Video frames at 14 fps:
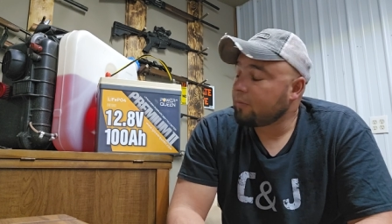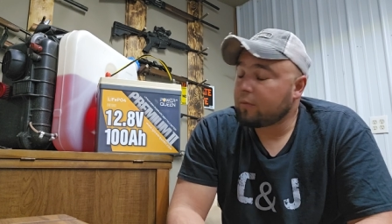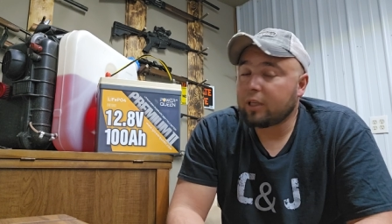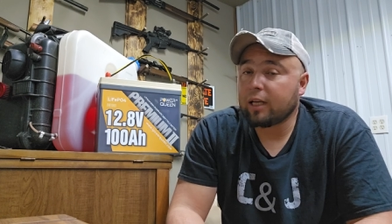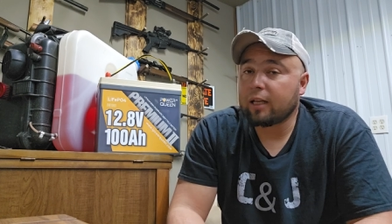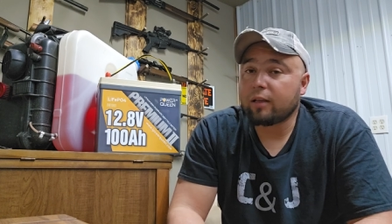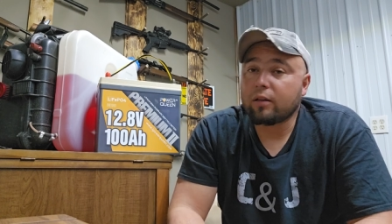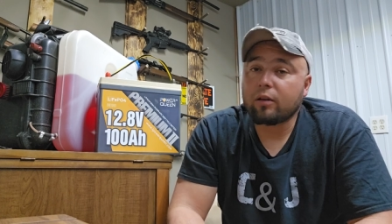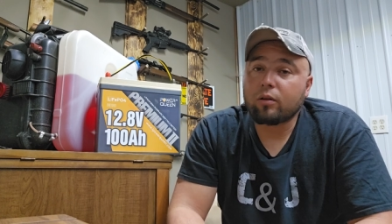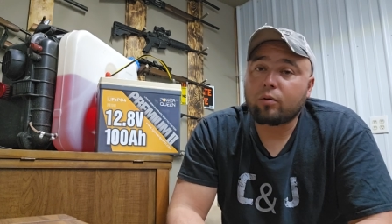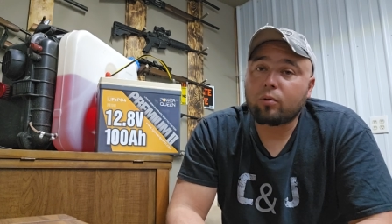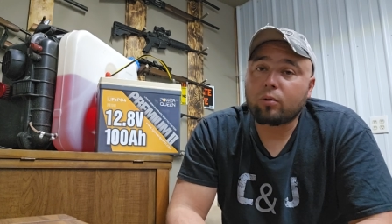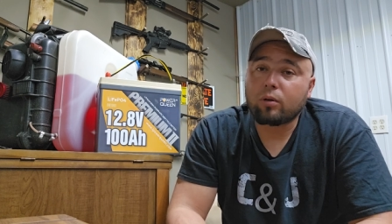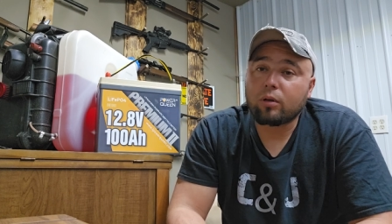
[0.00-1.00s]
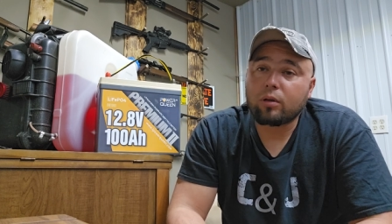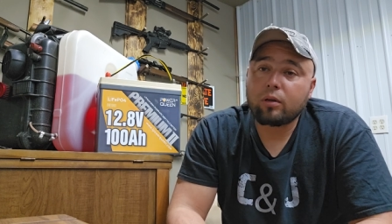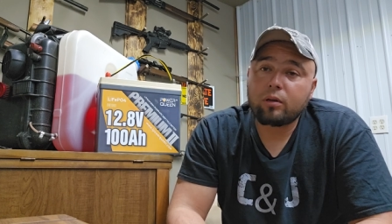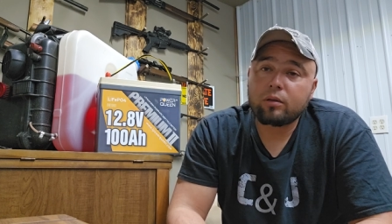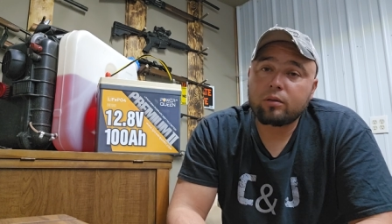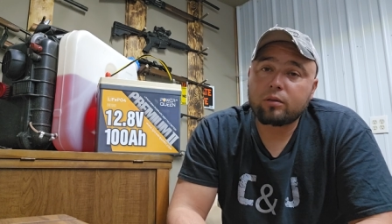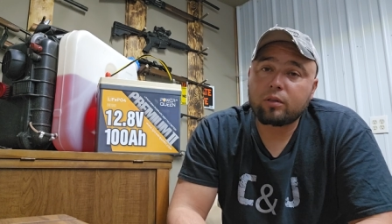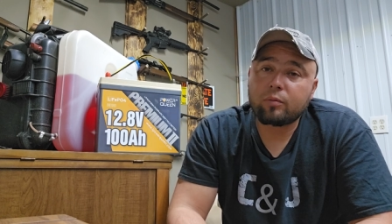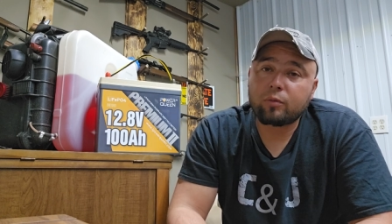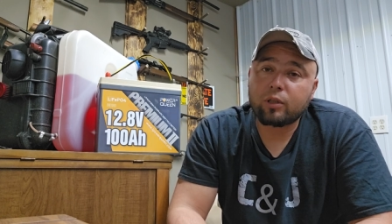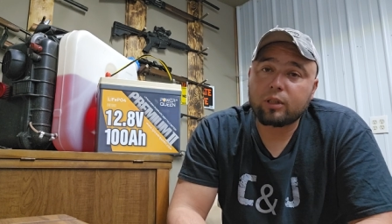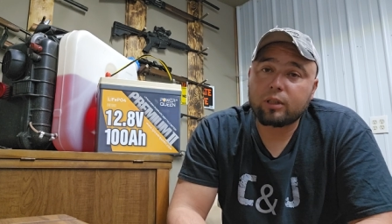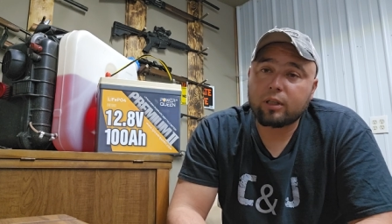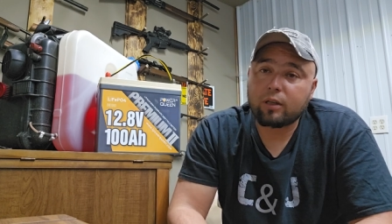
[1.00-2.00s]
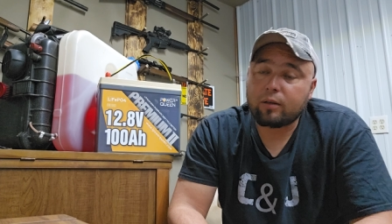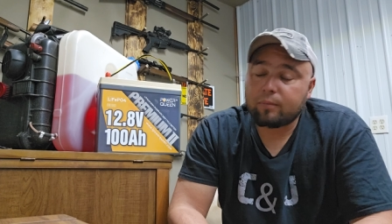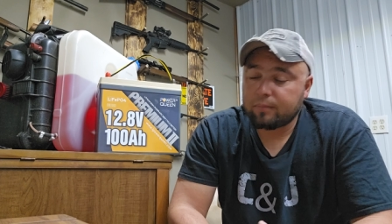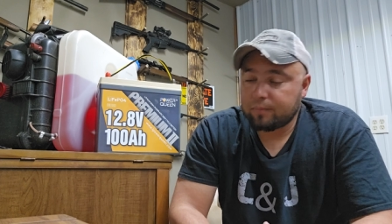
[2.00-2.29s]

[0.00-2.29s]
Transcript: gallon and a quarter, somewhere in there.